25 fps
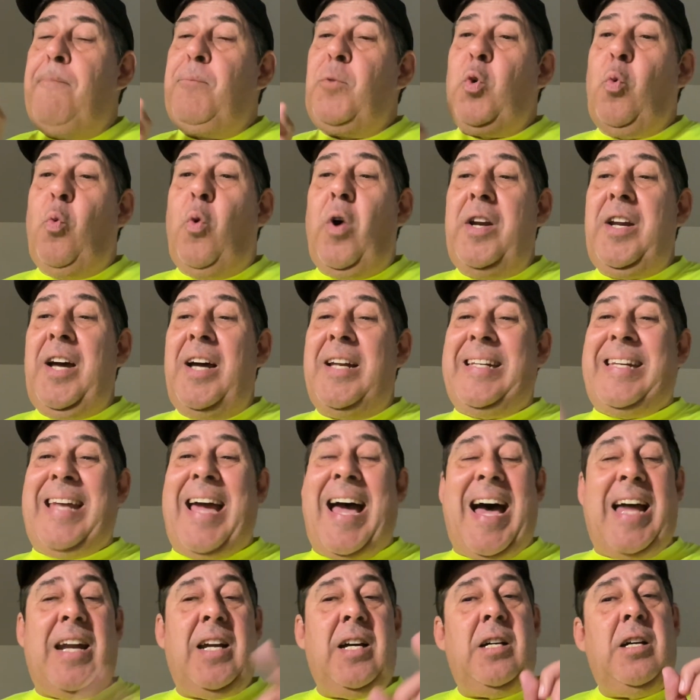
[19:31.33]
one on
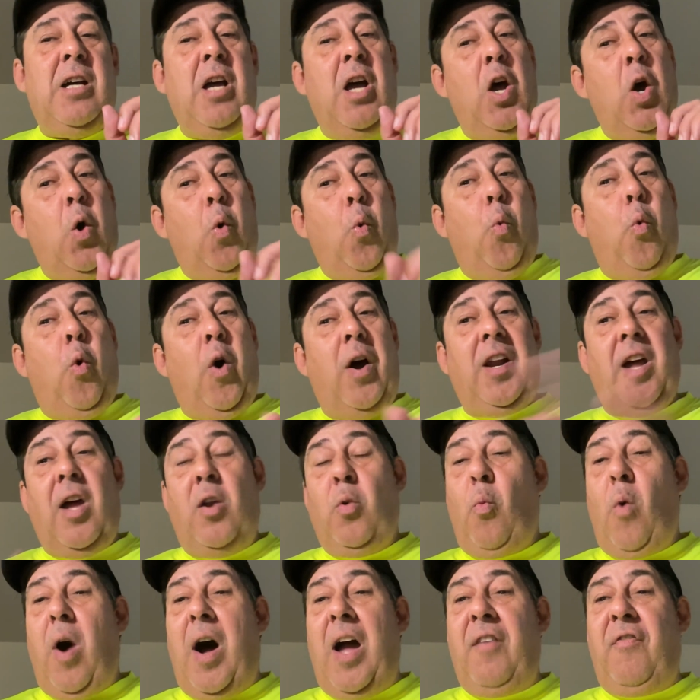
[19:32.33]
data, one on
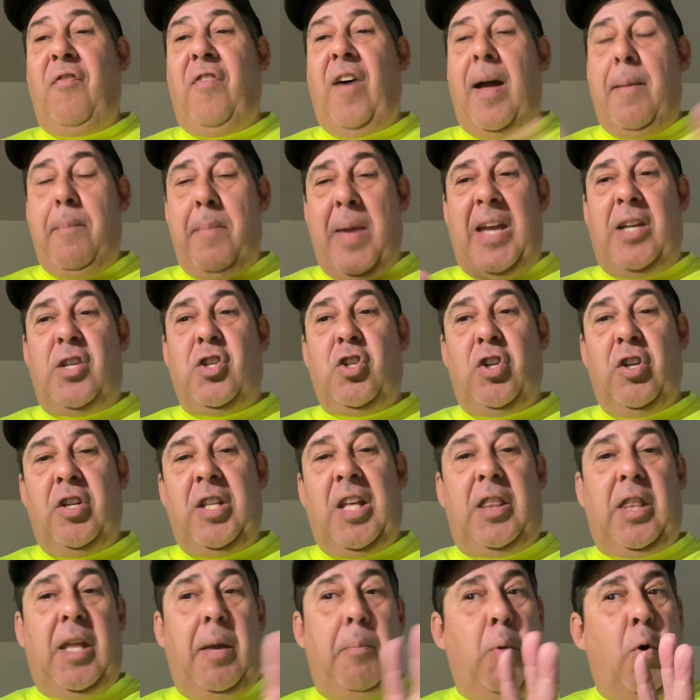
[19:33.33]
Wi-Fi. Make sure
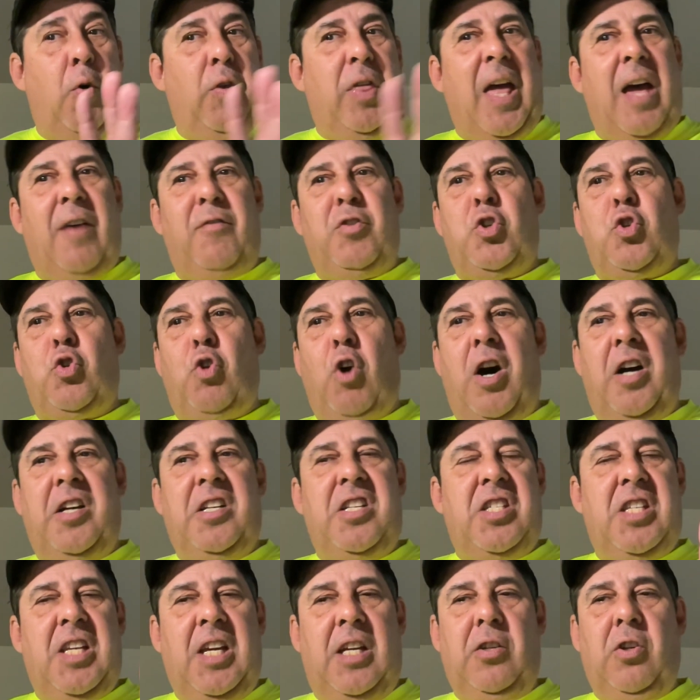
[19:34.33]
that they both have strong
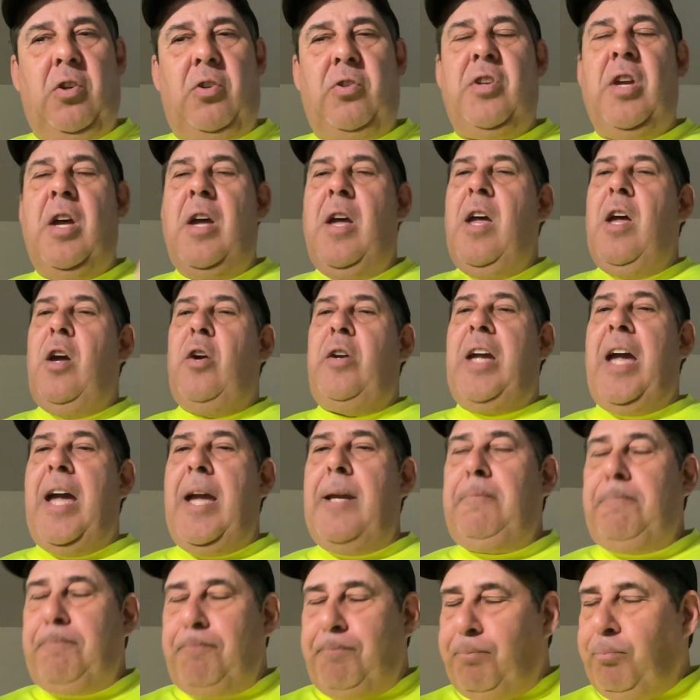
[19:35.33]
signals,
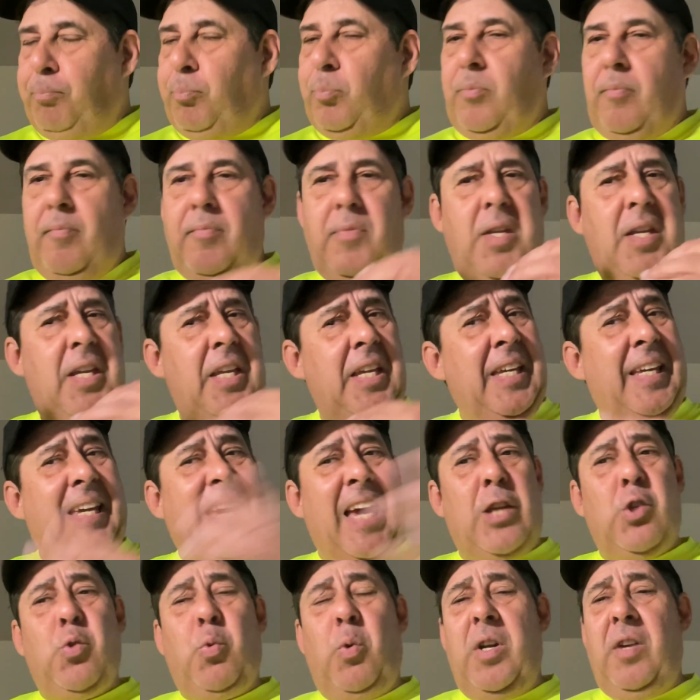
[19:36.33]
okay? In
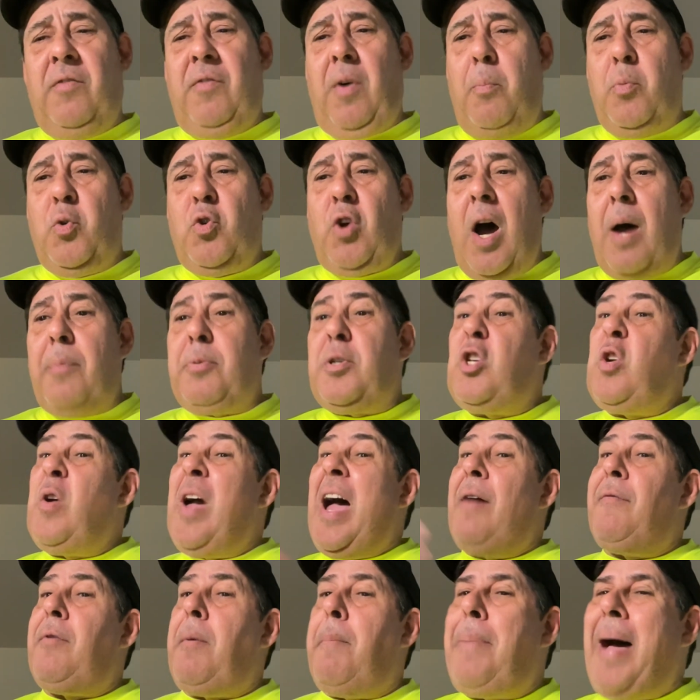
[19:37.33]
case one of them drops, you
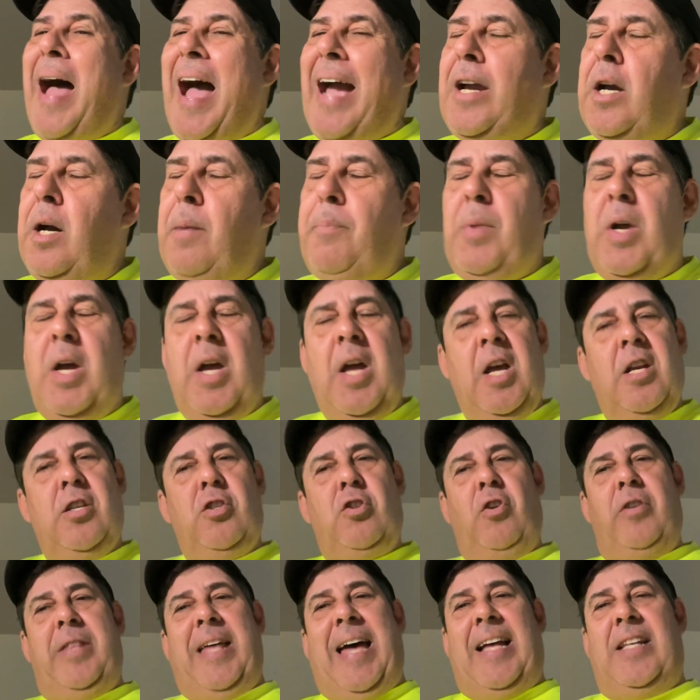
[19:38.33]
have a backup.
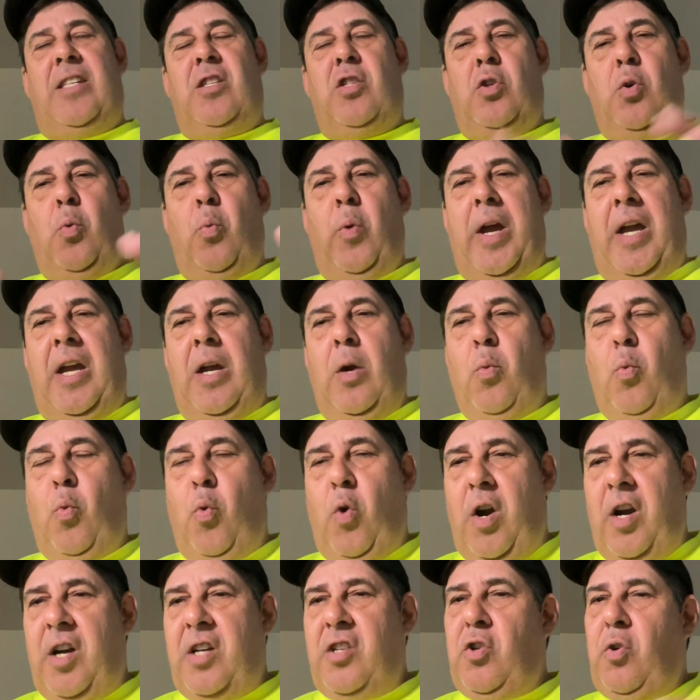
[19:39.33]
So that's the way it
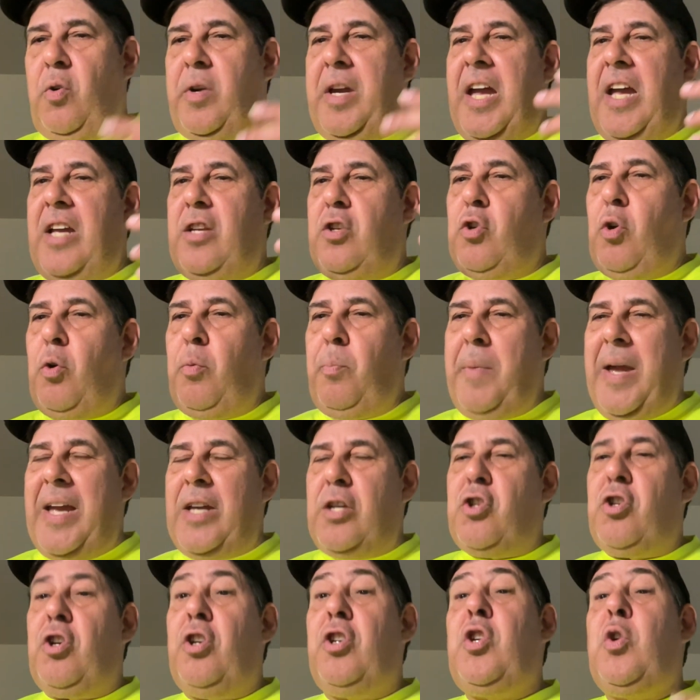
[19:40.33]
works, okay? So make
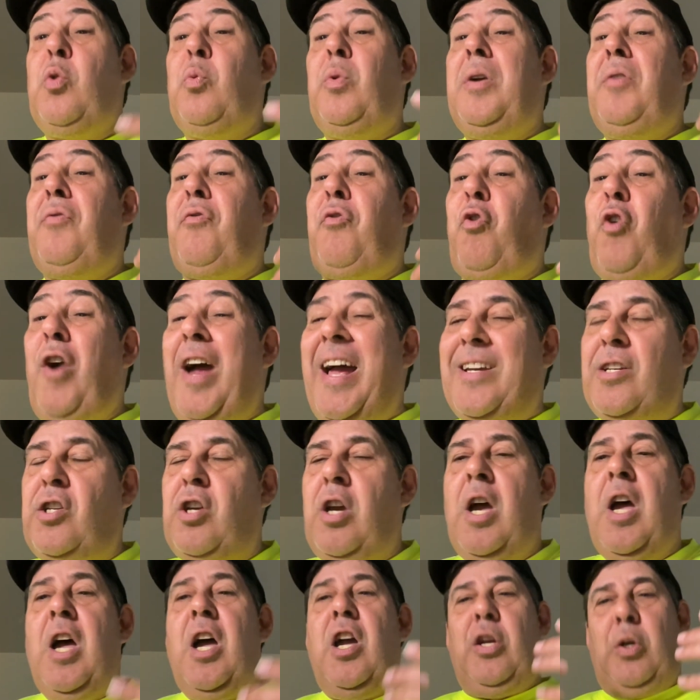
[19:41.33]
sure you refresh.
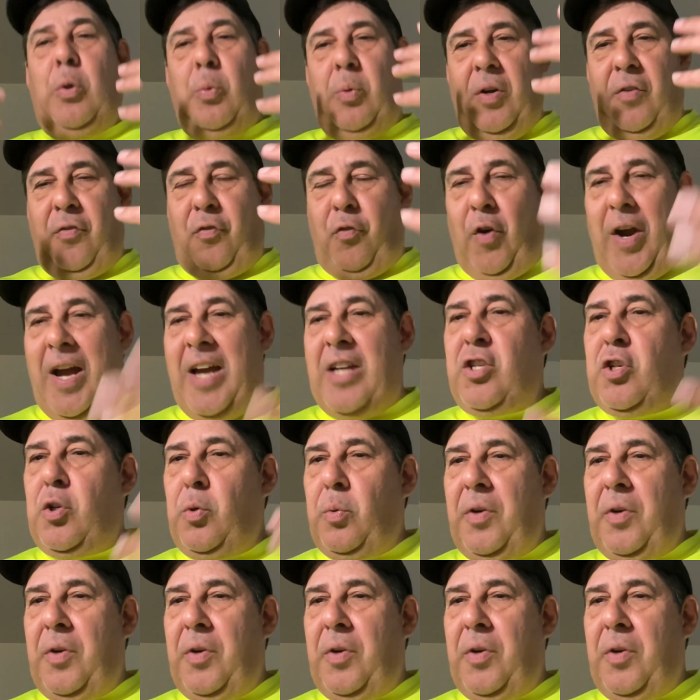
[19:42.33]
You refresh.